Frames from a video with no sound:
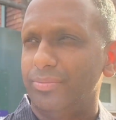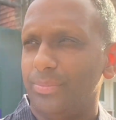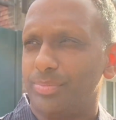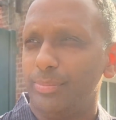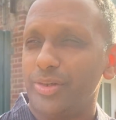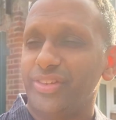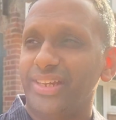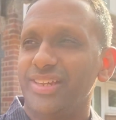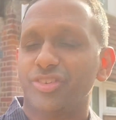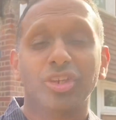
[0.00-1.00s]
promoting
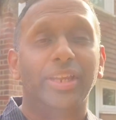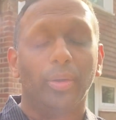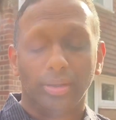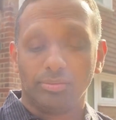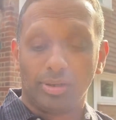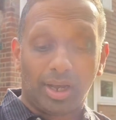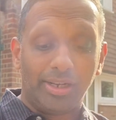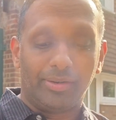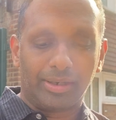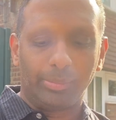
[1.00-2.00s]
his chili oil,
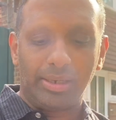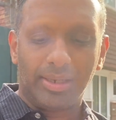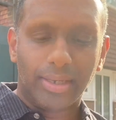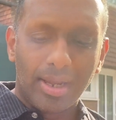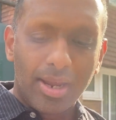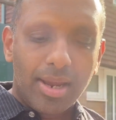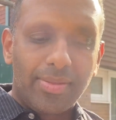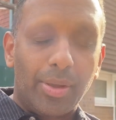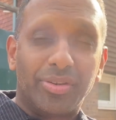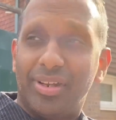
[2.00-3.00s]
highly recommended.
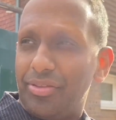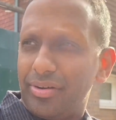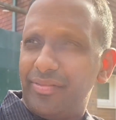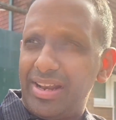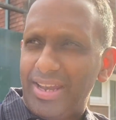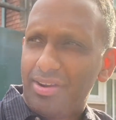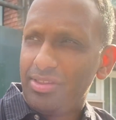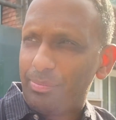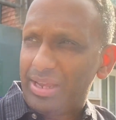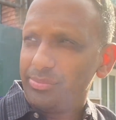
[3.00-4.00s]
There was another event here in
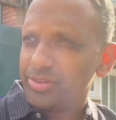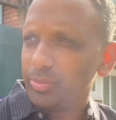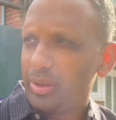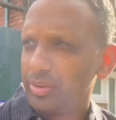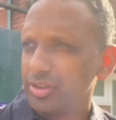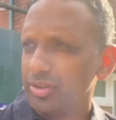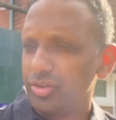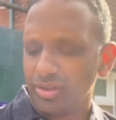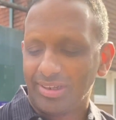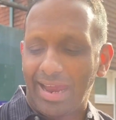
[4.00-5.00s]
the Pelham Suite with
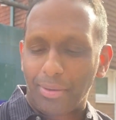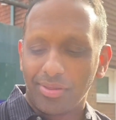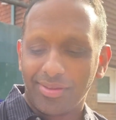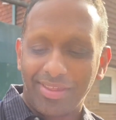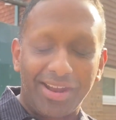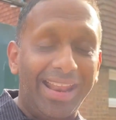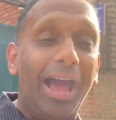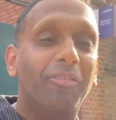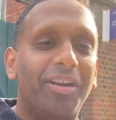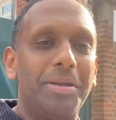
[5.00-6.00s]
Gooch and Gower. They're
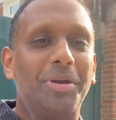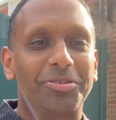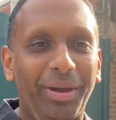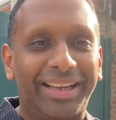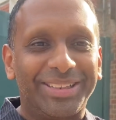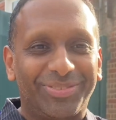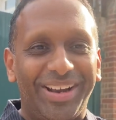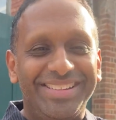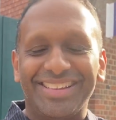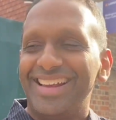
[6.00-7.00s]
now very much back as
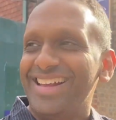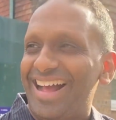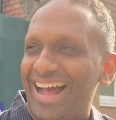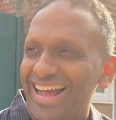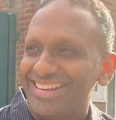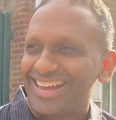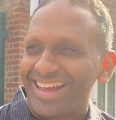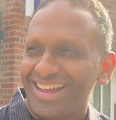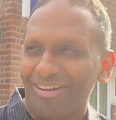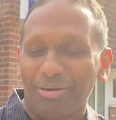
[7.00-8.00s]
friends, and
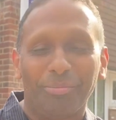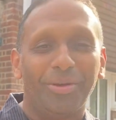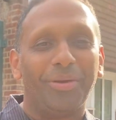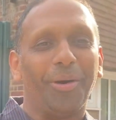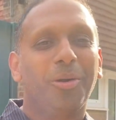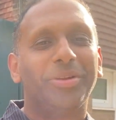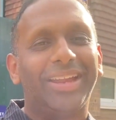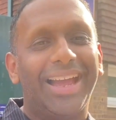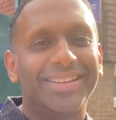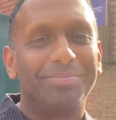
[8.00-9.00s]
at one point they were holding
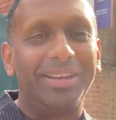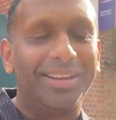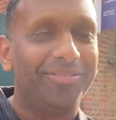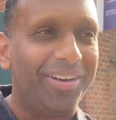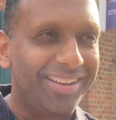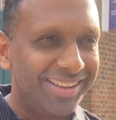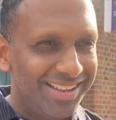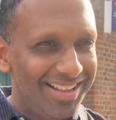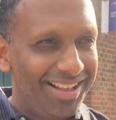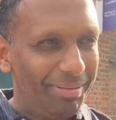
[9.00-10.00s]
hands, making fun
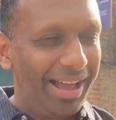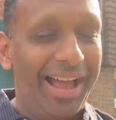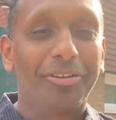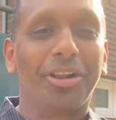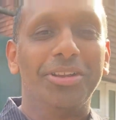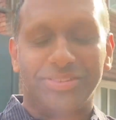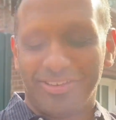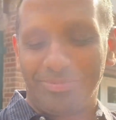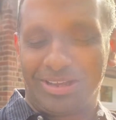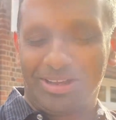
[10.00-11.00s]
about how close they've
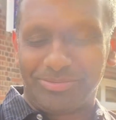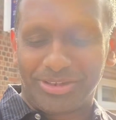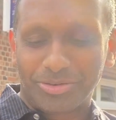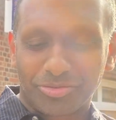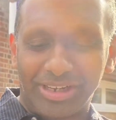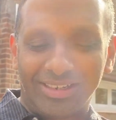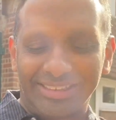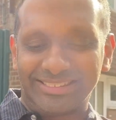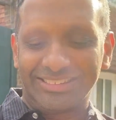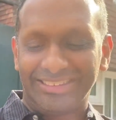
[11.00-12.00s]
become. So it was really
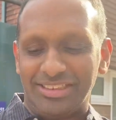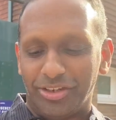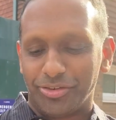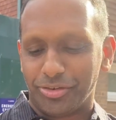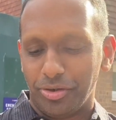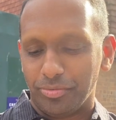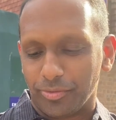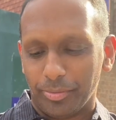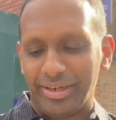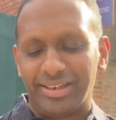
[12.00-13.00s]
nice to see those two
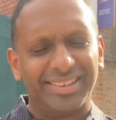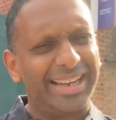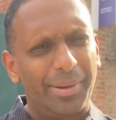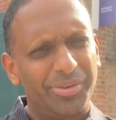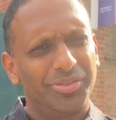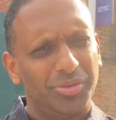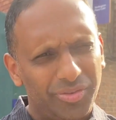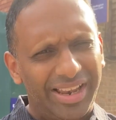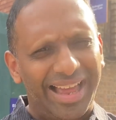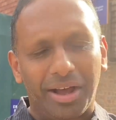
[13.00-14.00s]
former England captains who
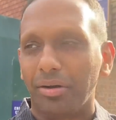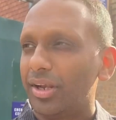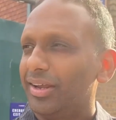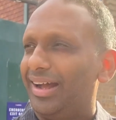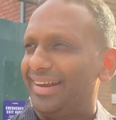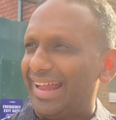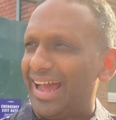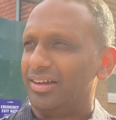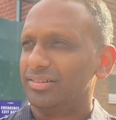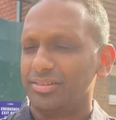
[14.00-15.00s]
fell out, and
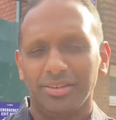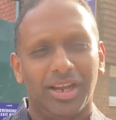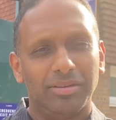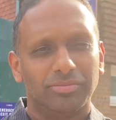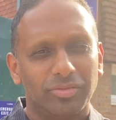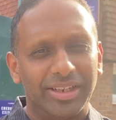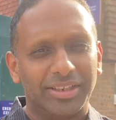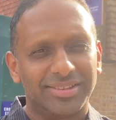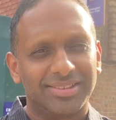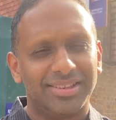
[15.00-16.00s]
now, you know, really
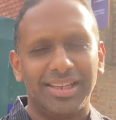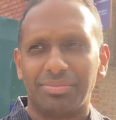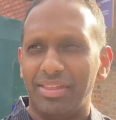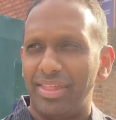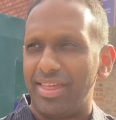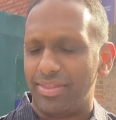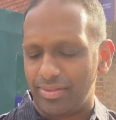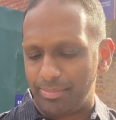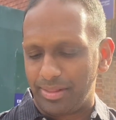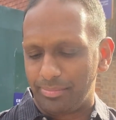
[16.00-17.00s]
good to see that they're
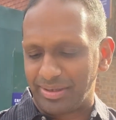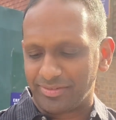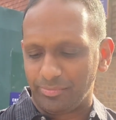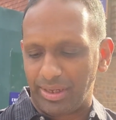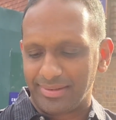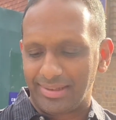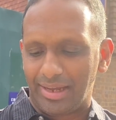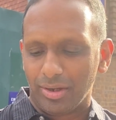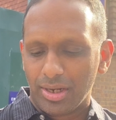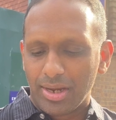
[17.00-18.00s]
the best of mates now.
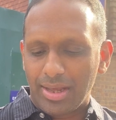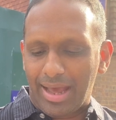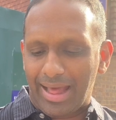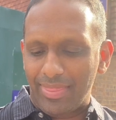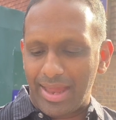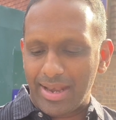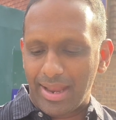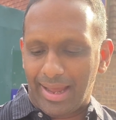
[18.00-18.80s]
And then